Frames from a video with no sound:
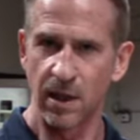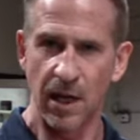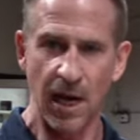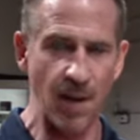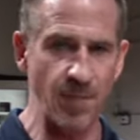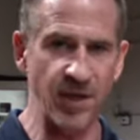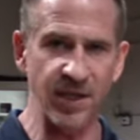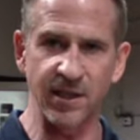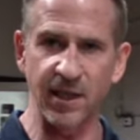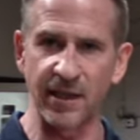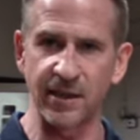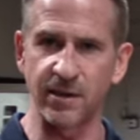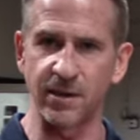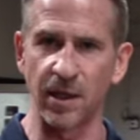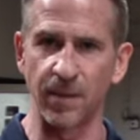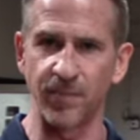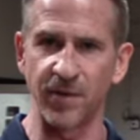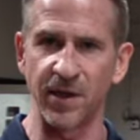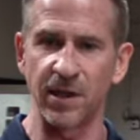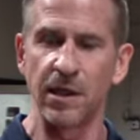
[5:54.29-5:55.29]
I'm going to tell you
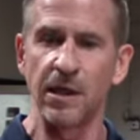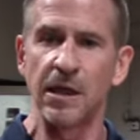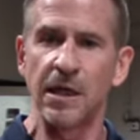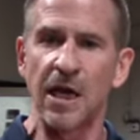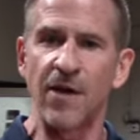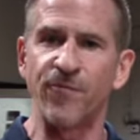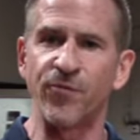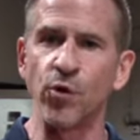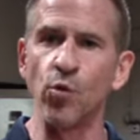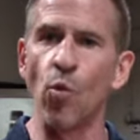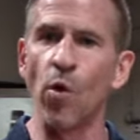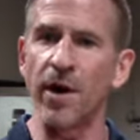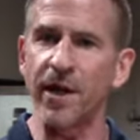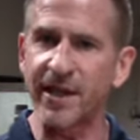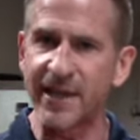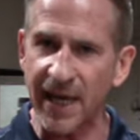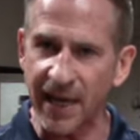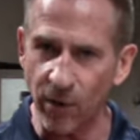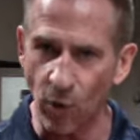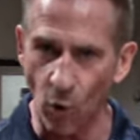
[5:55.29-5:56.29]
something. If you want to
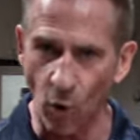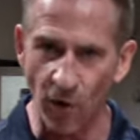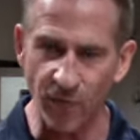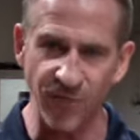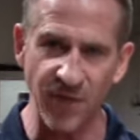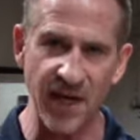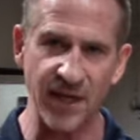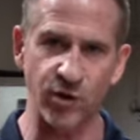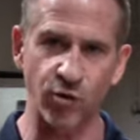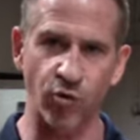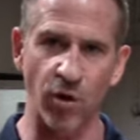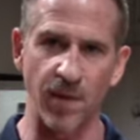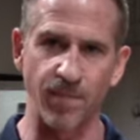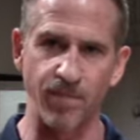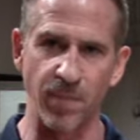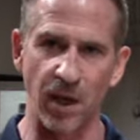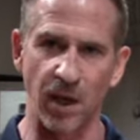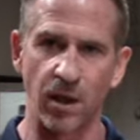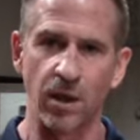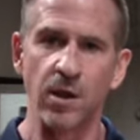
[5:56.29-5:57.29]
get off that
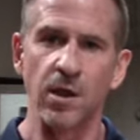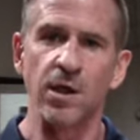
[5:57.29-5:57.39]
treadmill,